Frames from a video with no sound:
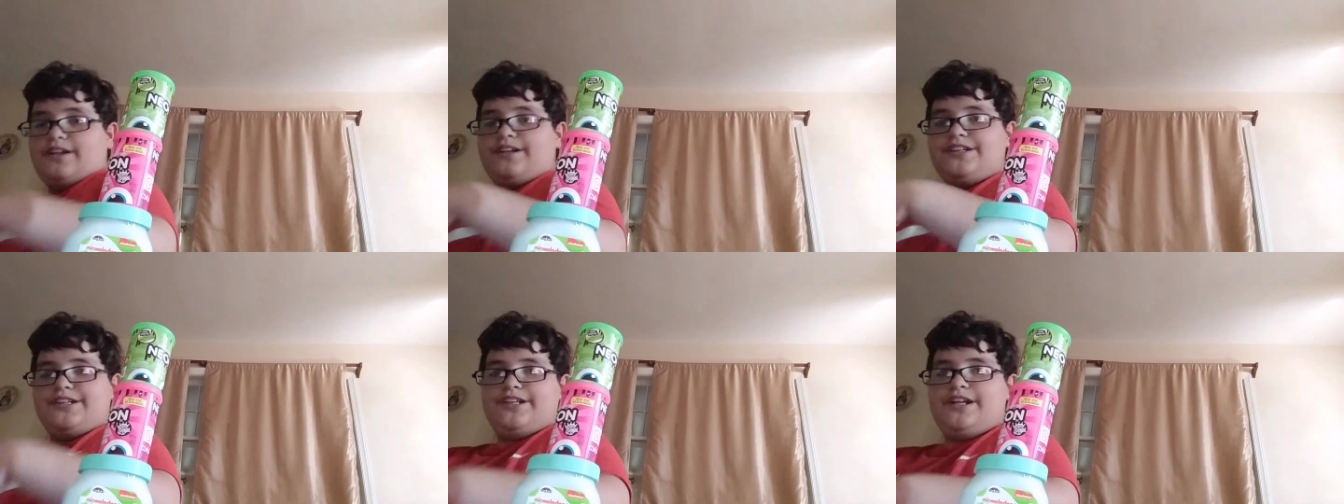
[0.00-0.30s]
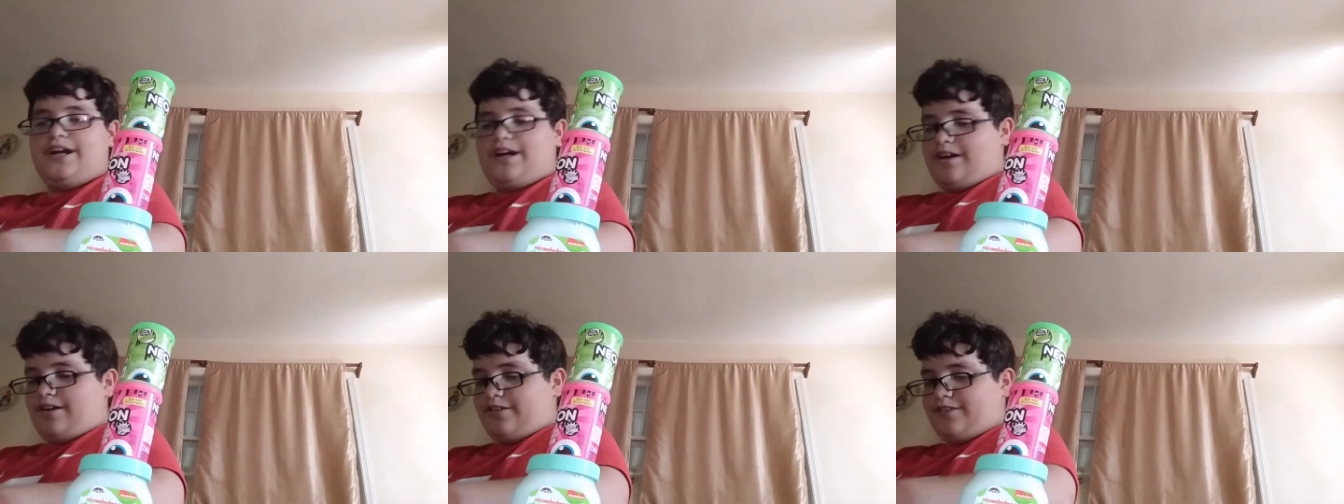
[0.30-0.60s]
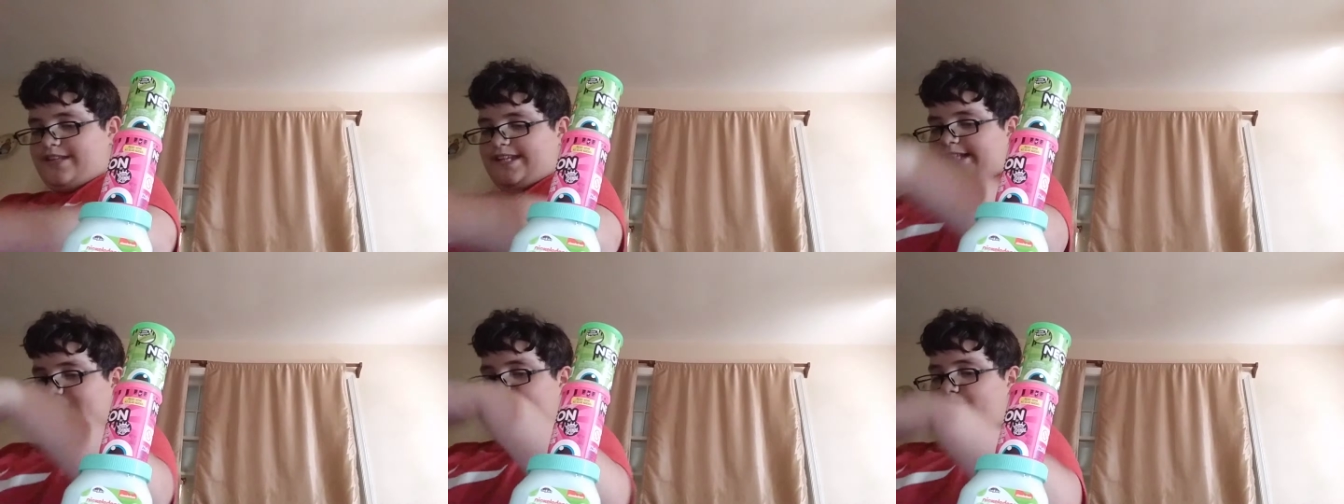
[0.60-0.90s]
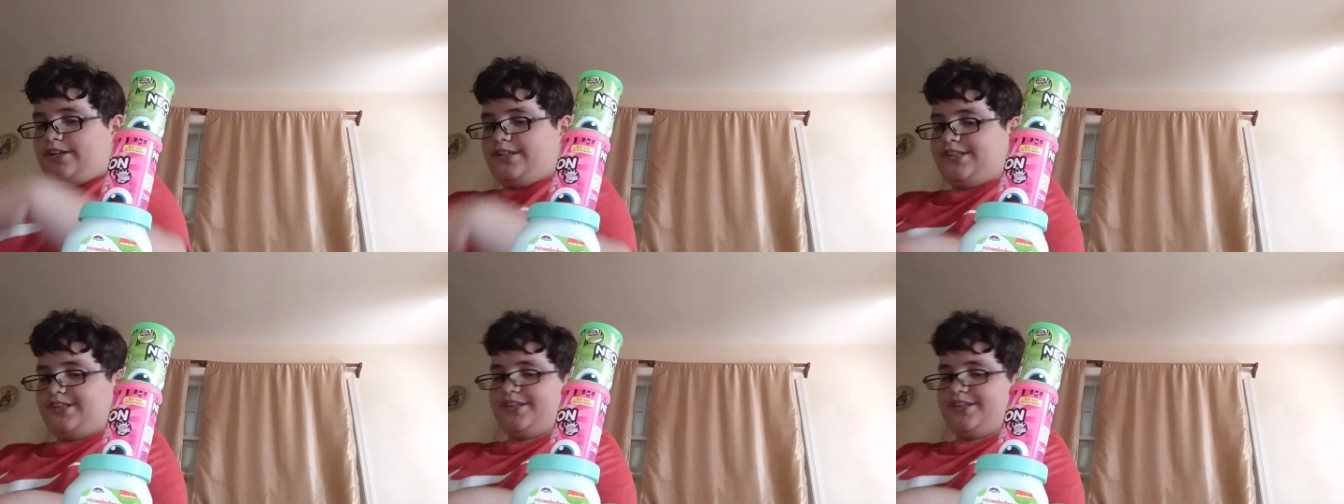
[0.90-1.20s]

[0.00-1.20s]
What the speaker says: So this was